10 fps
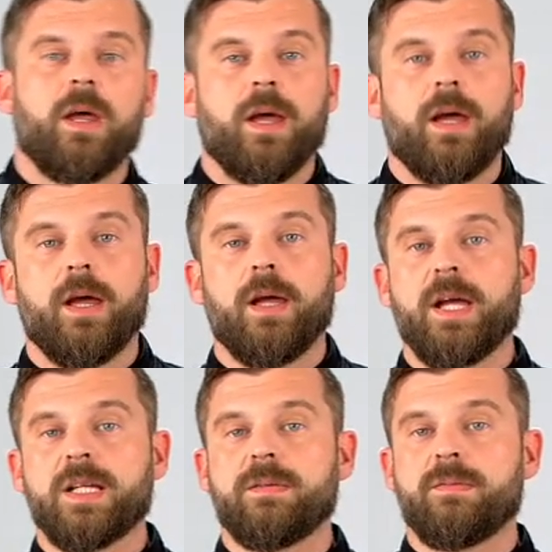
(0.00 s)

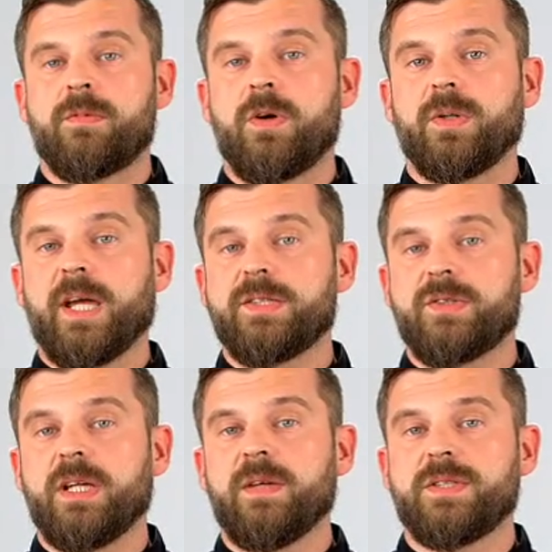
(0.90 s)
Royal
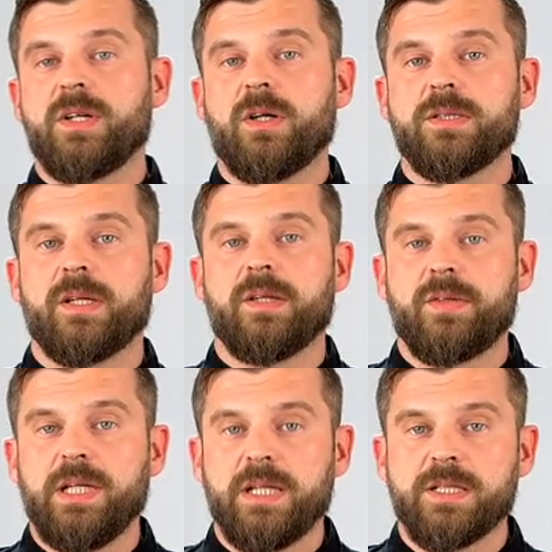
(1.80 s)
Catering gives you also a
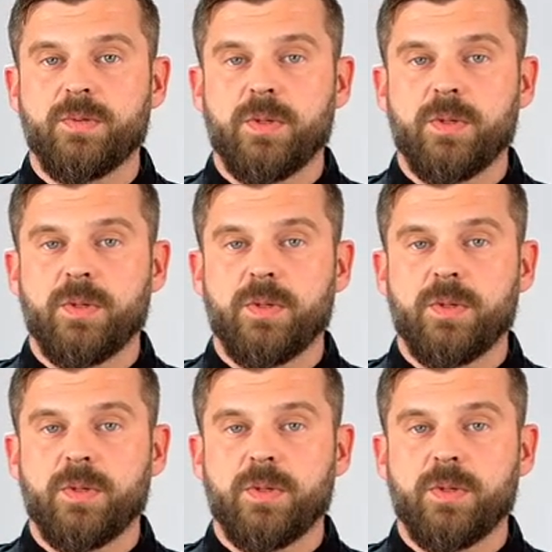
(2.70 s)
3 years